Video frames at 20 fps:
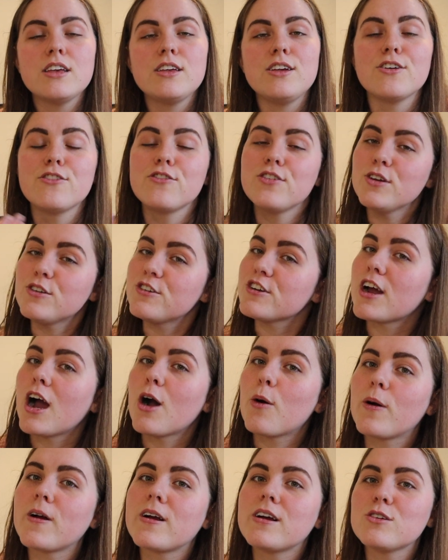your future
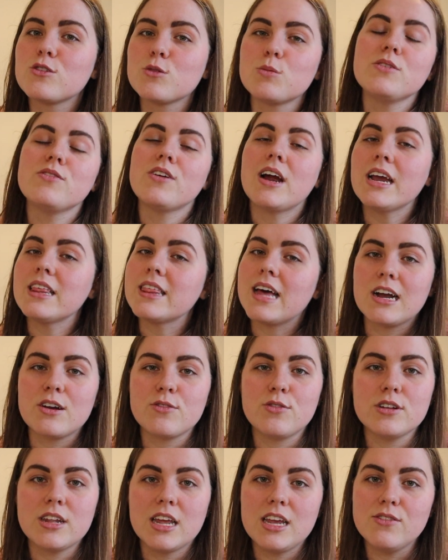coworkers will be very
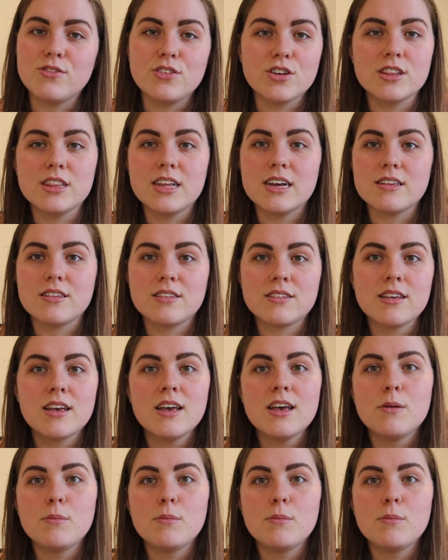thankful that you've done this